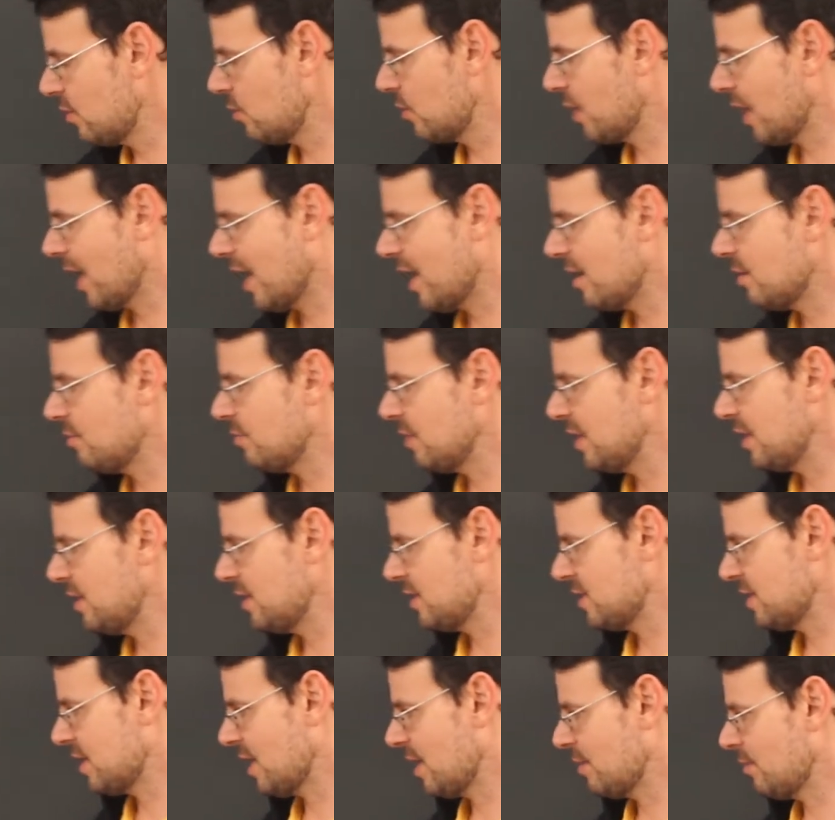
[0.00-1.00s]
can't be the
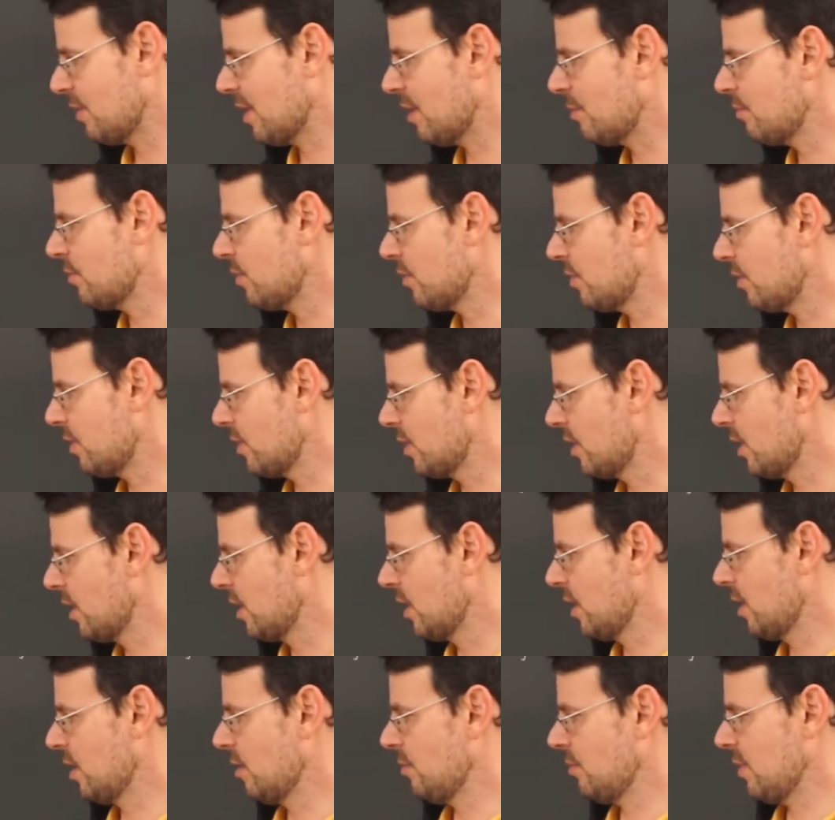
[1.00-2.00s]
same number,
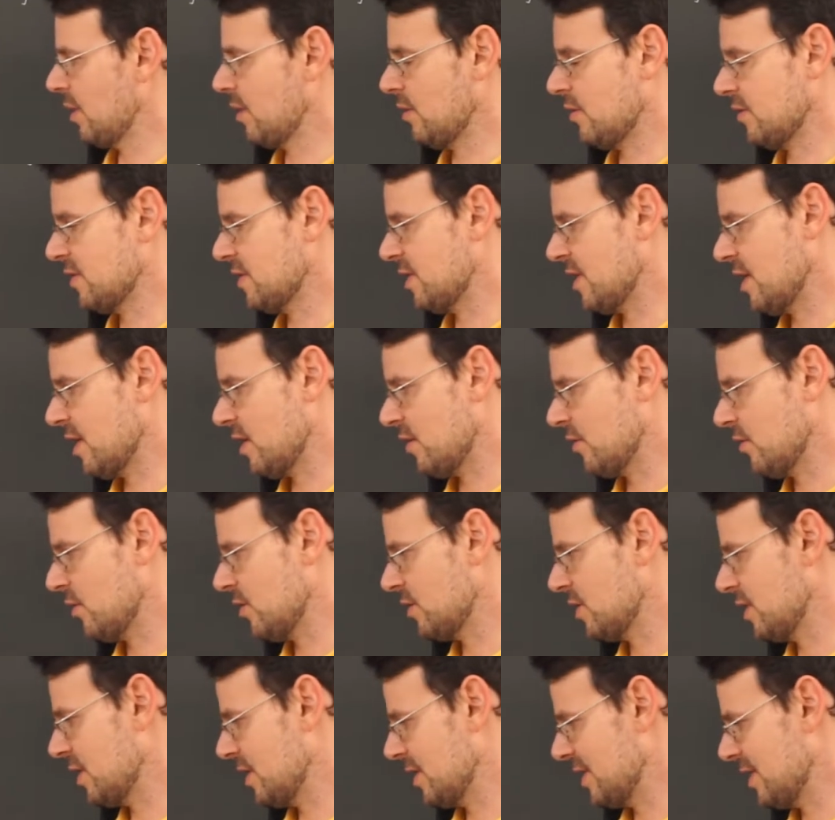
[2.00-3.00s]
because they are
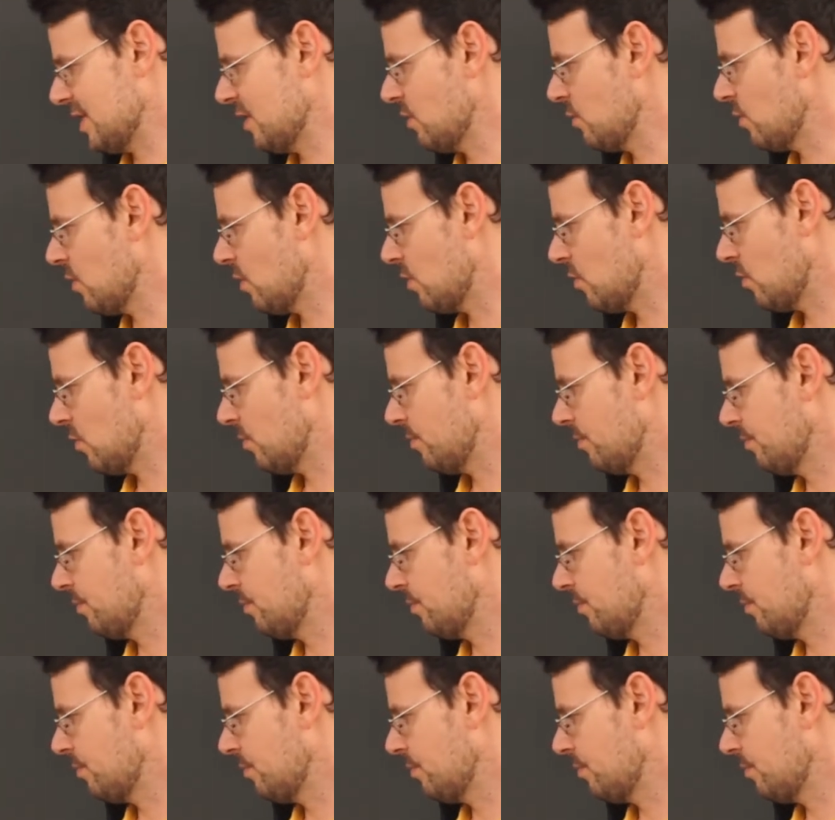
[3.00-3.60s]
not 0.